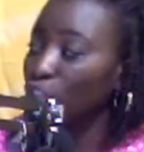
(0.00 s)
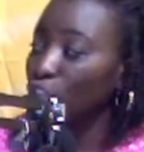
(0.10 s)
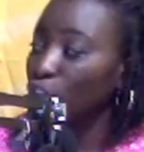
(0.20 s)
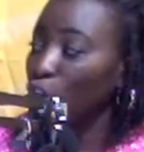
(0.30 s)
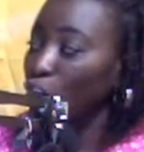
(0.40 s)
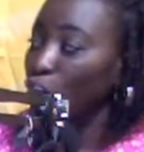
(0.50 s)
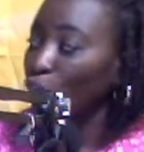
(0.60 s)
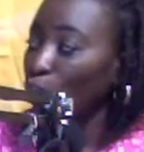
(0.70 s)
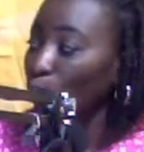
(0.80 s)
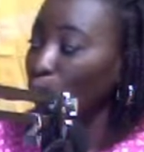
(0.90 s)
Your color not
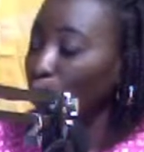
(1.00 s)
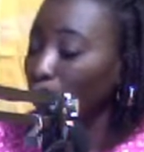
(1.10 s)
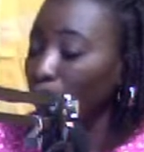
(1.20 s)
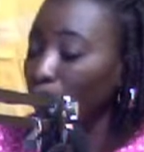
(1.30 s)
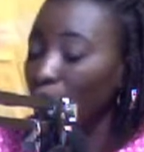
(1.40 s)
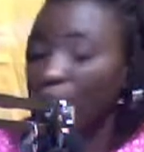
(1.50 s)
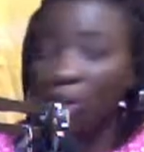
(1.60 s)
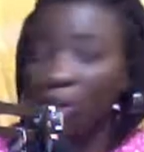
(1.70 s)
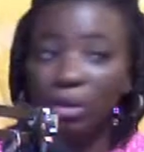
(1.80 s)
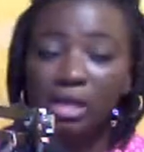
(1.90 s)
come up. And
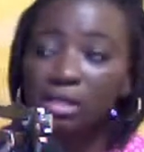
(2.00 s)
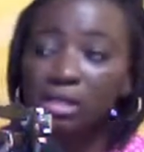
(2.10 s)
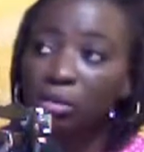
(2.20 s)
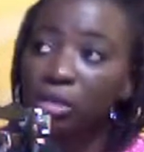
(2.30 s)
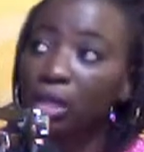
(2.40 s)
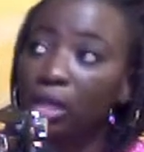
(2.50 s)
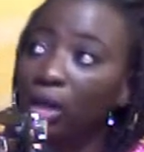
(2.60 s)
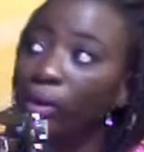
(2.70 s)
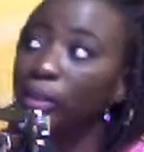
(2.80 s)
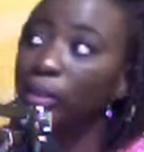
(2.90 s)
one next something you can go
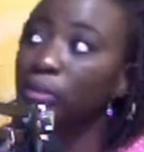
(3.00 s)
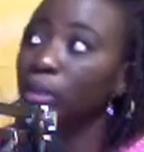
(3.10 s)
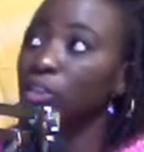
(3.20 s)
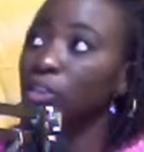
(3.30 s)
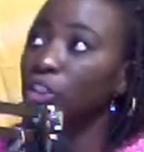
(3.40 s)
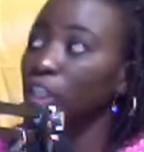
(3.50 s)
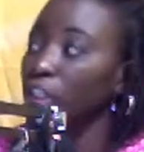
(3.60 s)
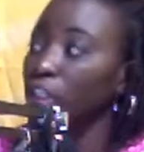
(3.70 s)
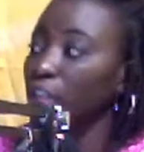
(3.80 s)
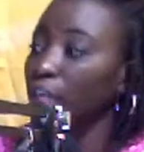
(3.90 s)
into go and in change
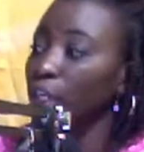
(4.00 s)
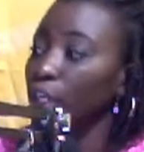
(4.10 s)
and, change